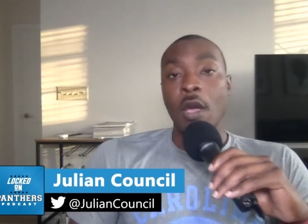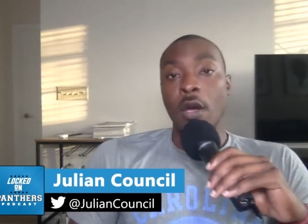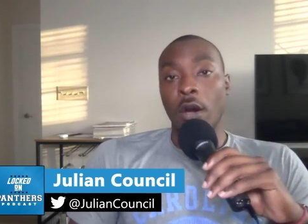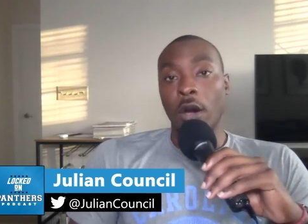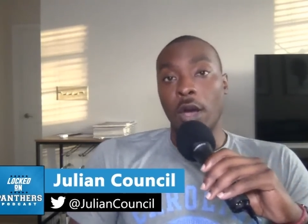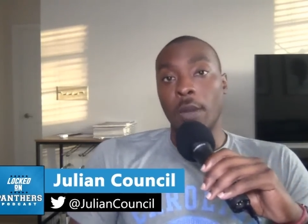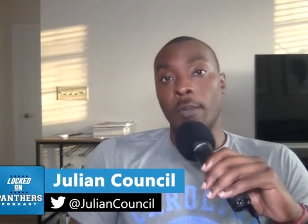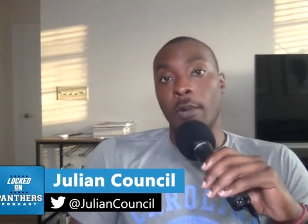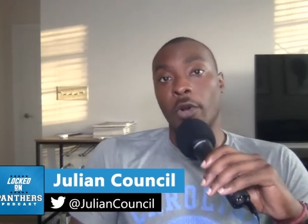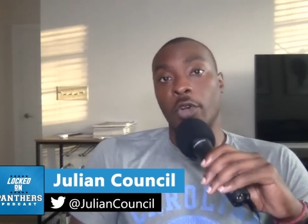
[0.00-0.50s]

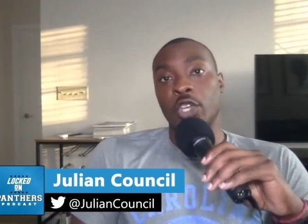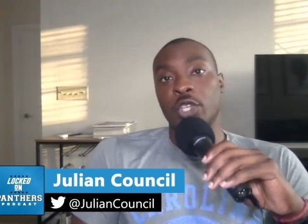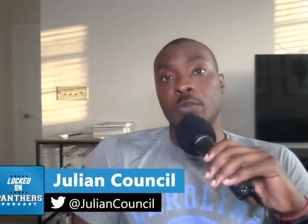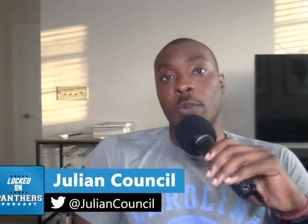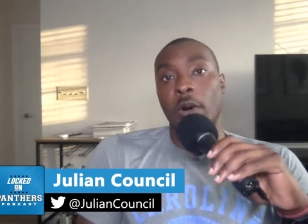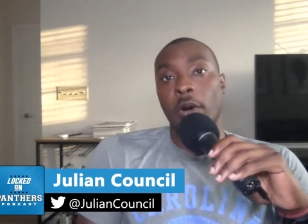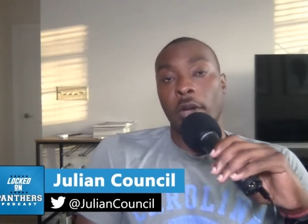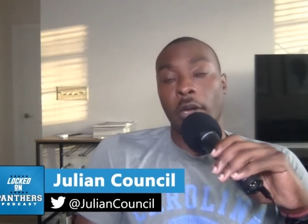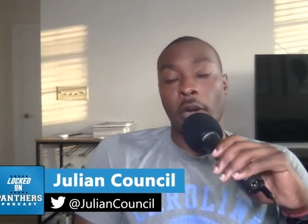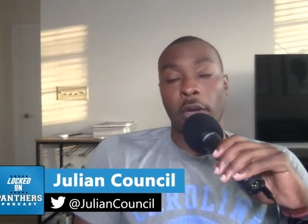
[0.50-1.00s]
on Marcus
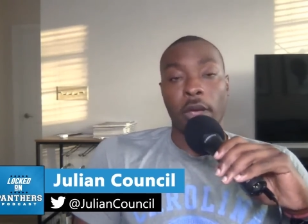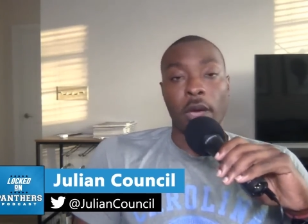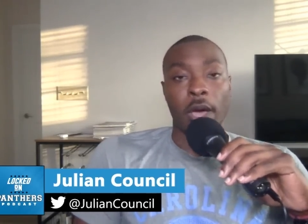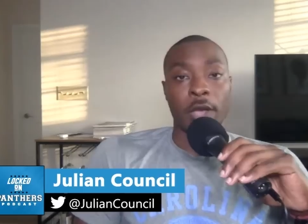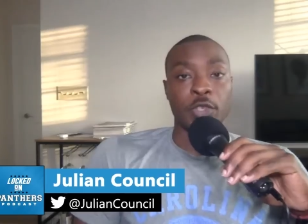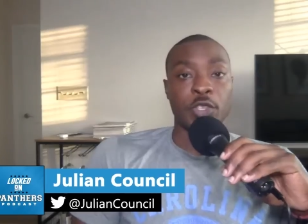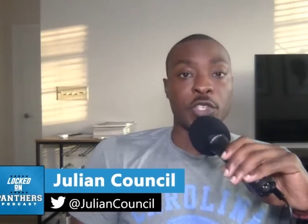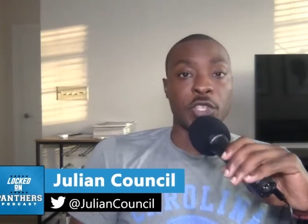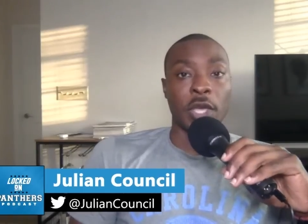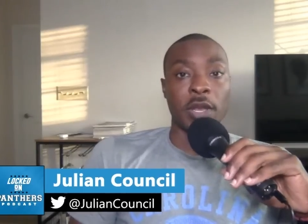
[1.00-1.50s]
Mariota
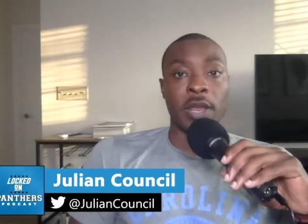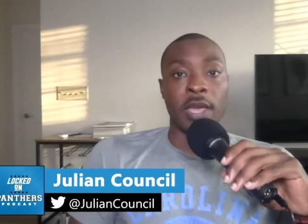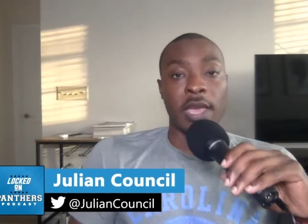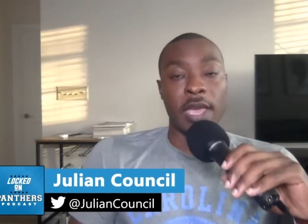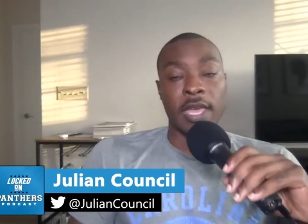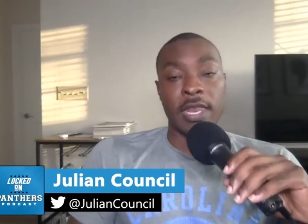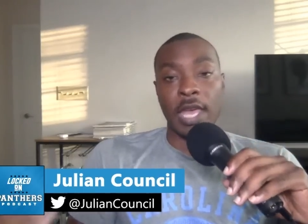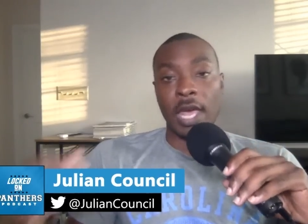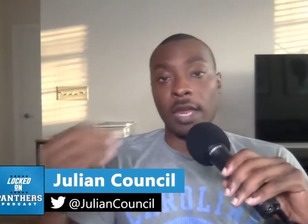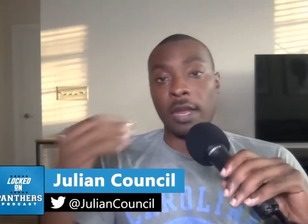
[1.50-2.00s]
on Sunday
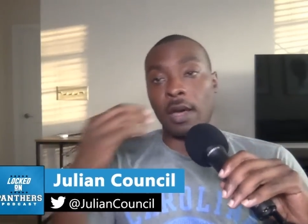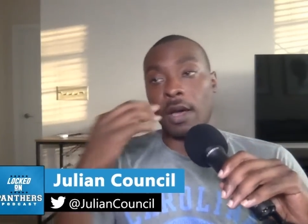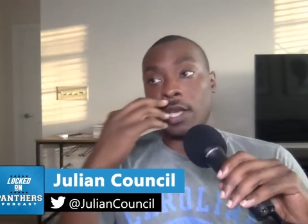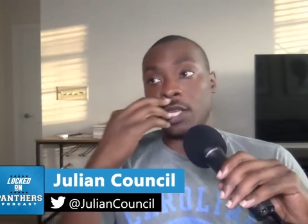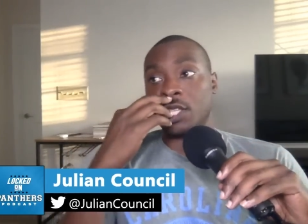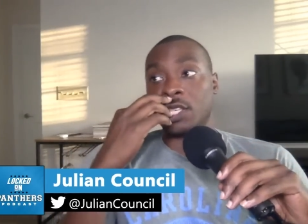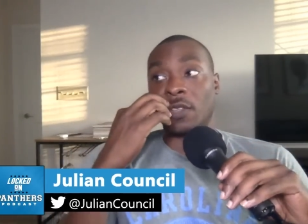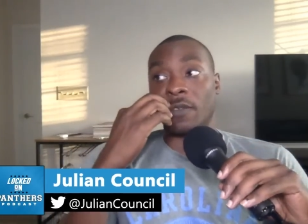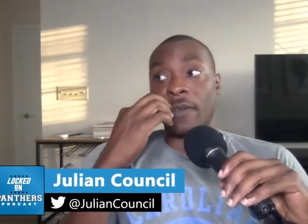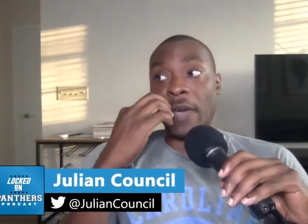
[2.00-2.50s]
in that
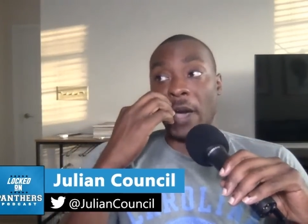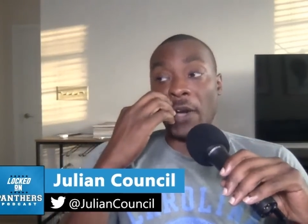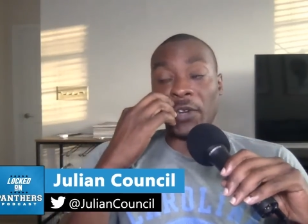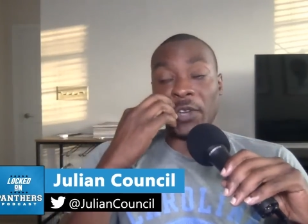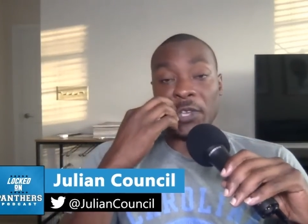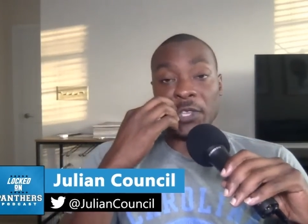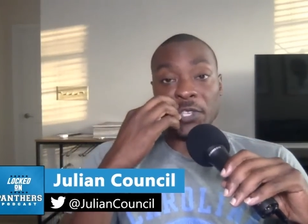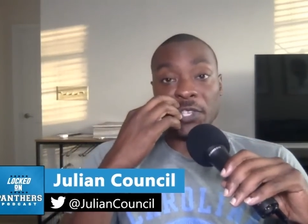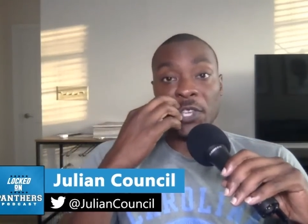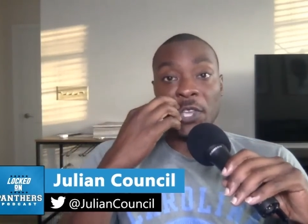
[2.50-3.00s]
loss to the
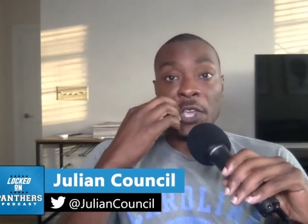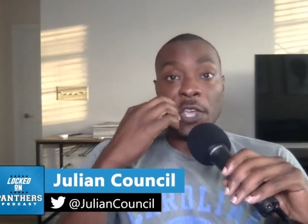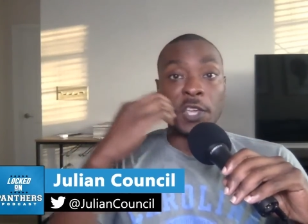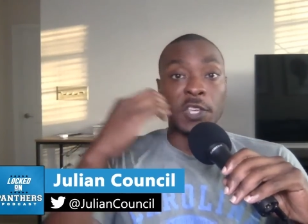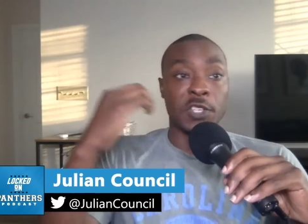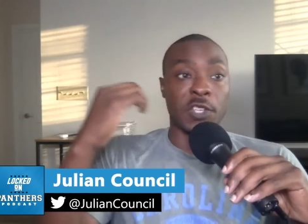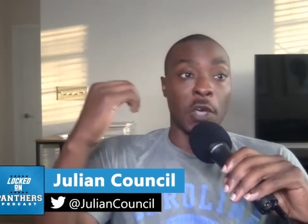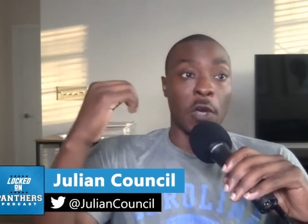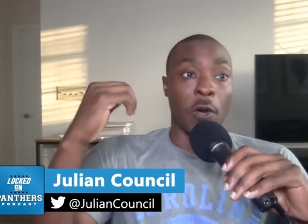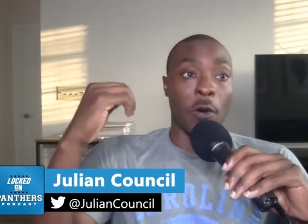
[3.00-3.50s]
Falcons.
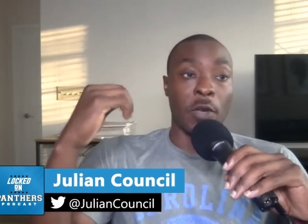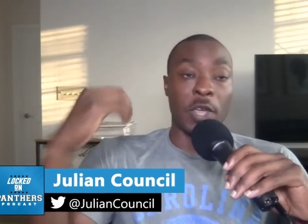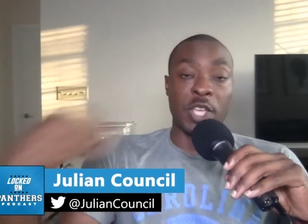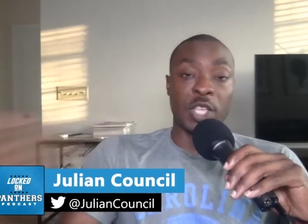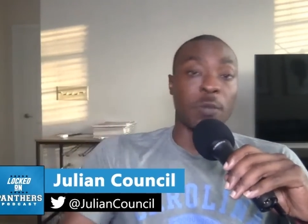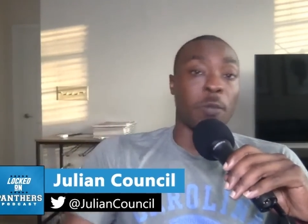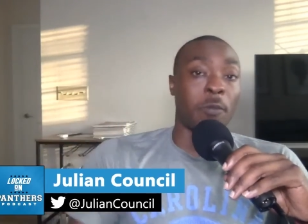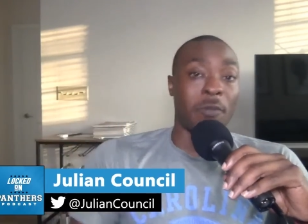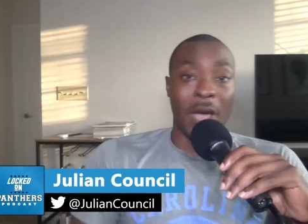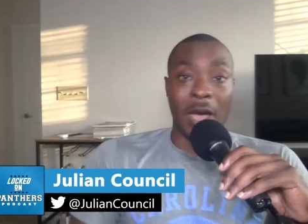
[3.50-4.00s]
So he's
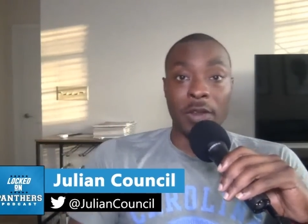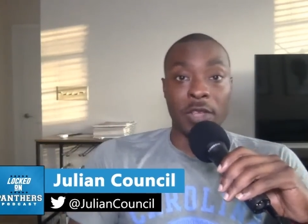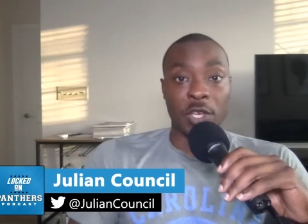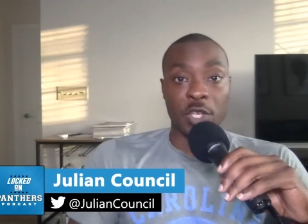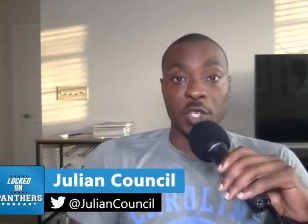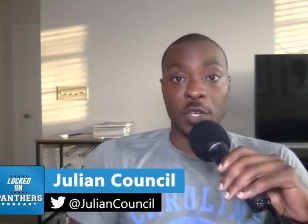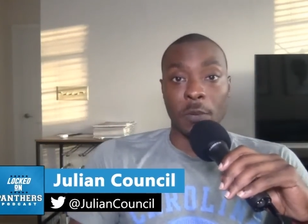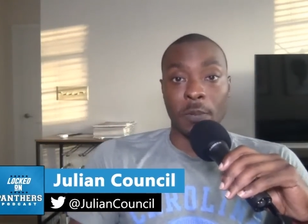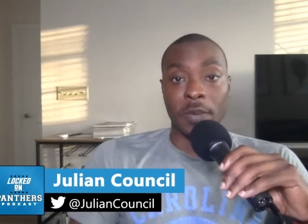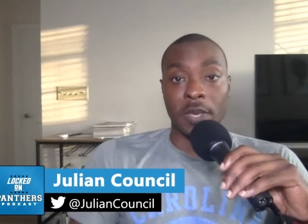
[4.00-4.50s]
a
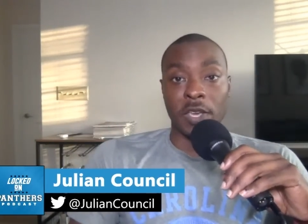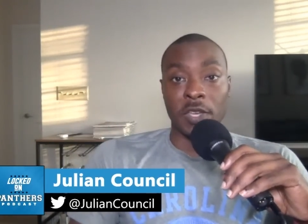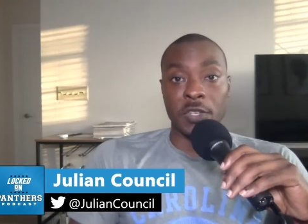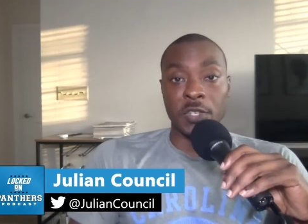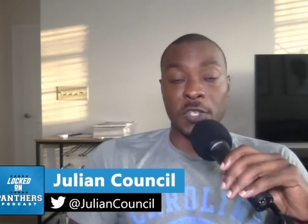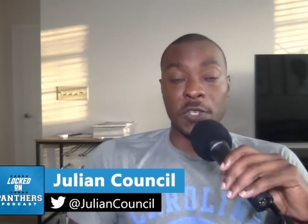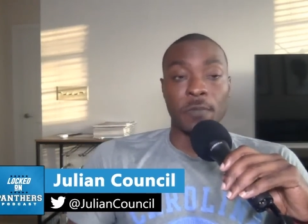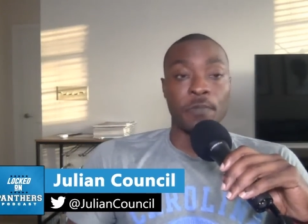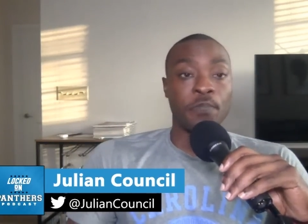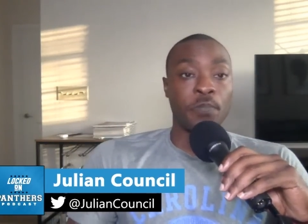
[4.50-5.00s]
foundational
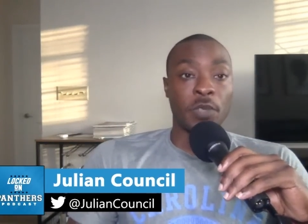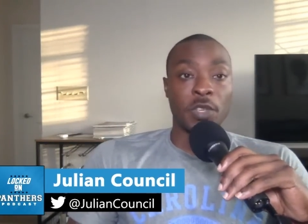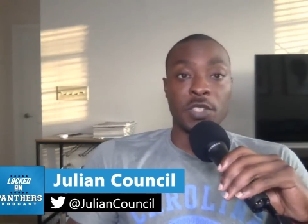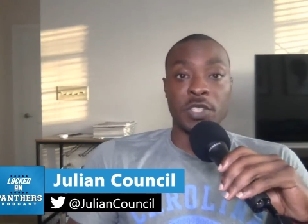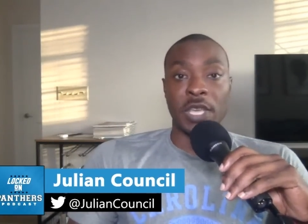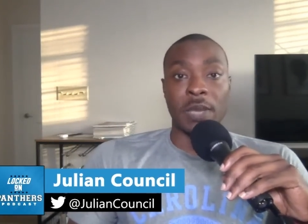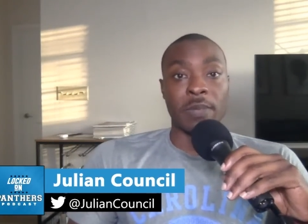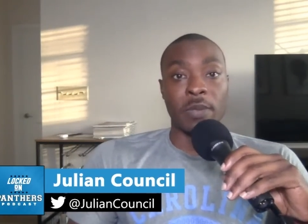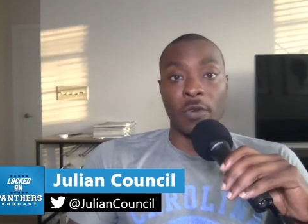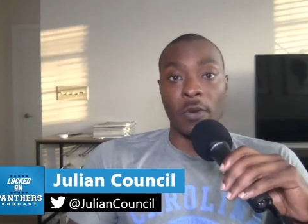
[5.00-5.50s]
piece.
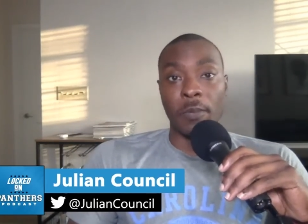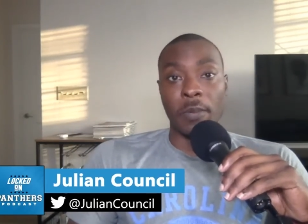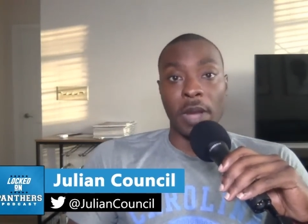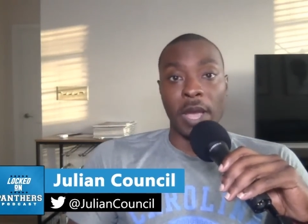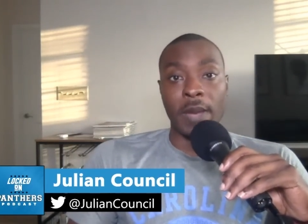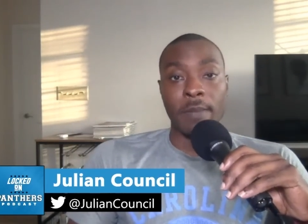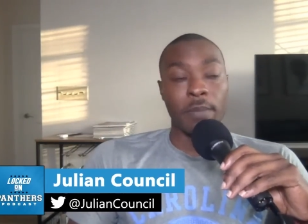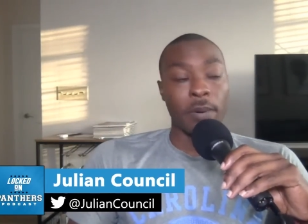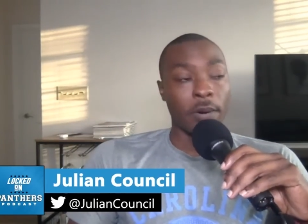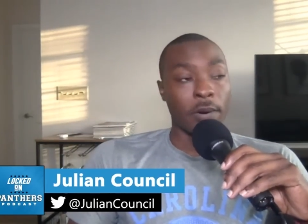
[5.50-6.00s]
Same thing with
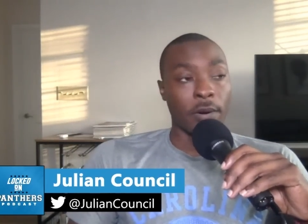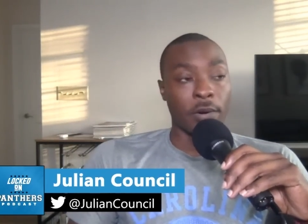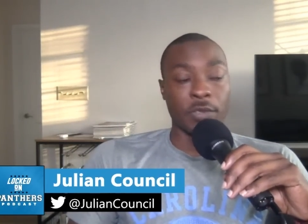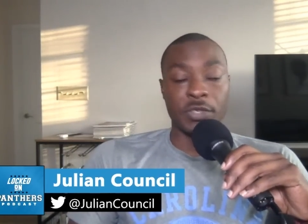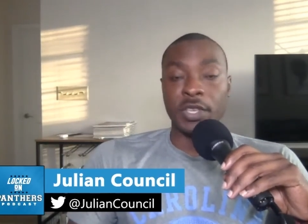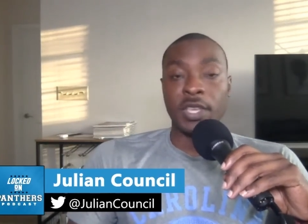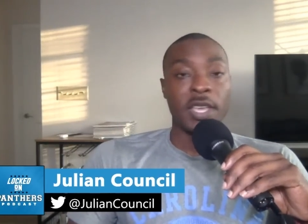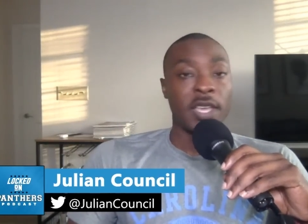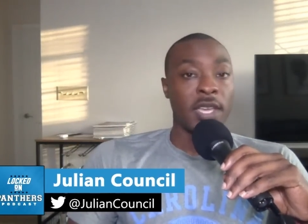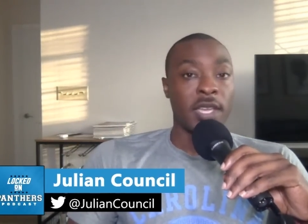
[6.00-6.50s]
Brian Burns.